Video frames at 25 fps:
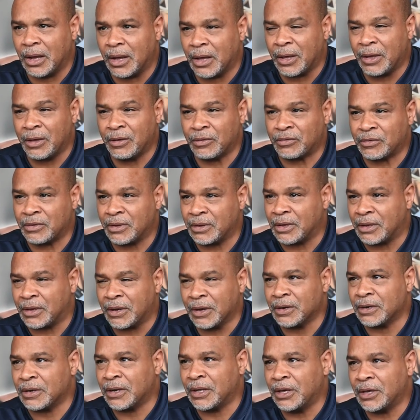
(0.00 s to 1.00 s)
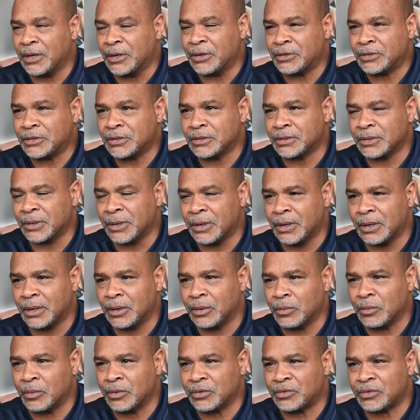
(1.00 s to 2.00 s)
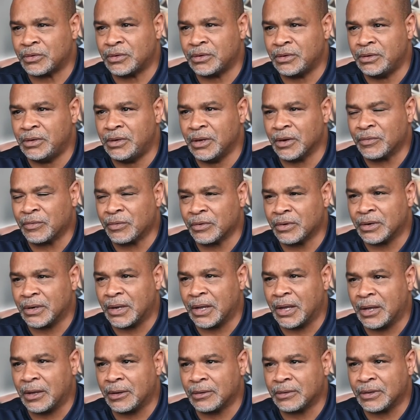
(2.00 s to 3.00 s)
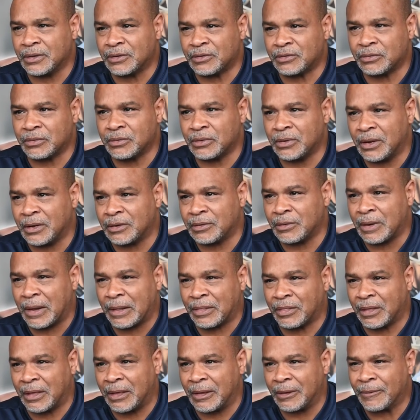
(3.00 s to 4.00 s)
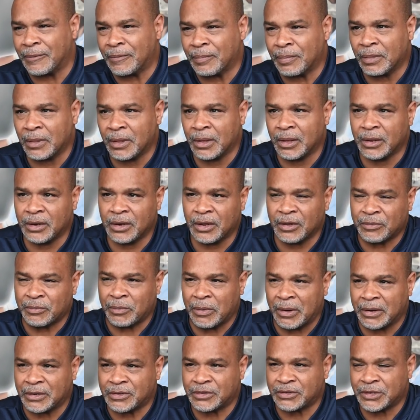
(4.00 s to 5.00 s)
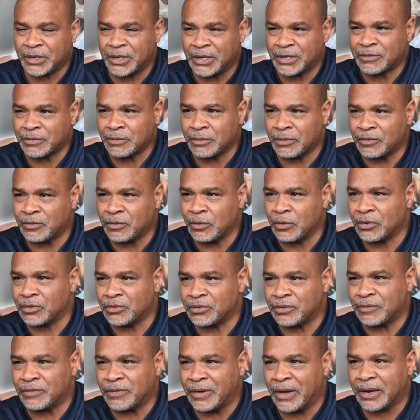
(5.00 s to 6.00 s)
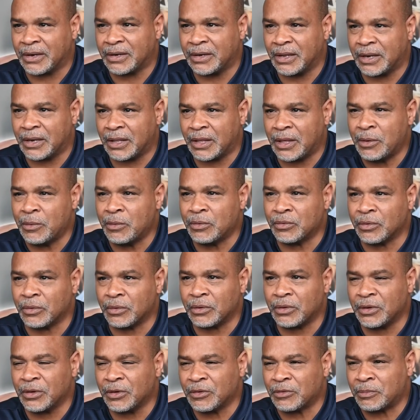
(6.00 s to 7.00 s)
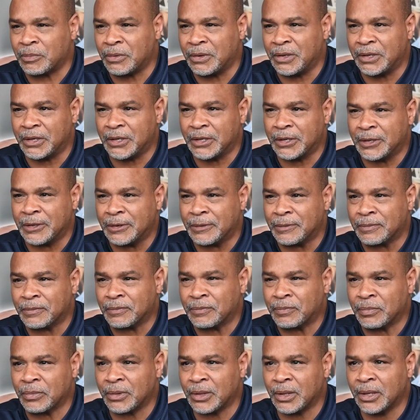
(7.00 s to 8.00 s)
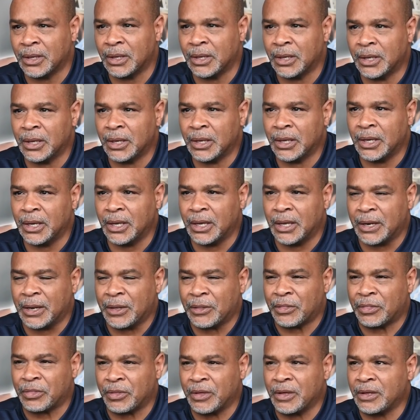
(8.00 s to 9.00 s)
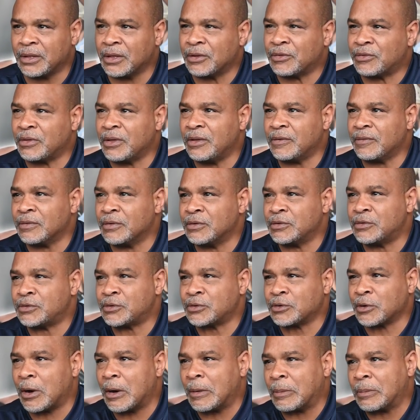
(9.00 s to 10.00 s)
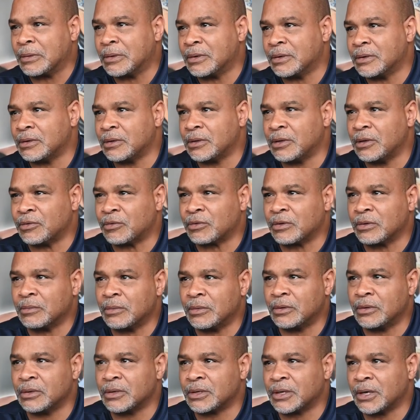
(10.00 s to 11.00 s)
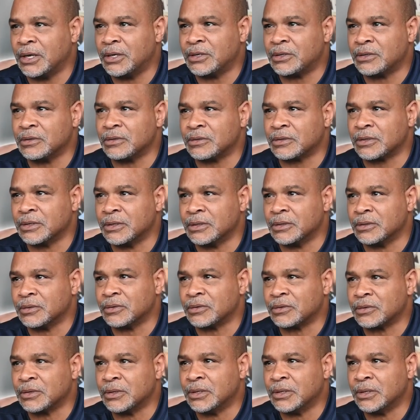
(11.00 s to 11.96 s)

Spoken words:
He's cutting edge. What's different now that I think has probably changed from before is the fact that he was on ESPN, and I think this even sharpened his communication skills.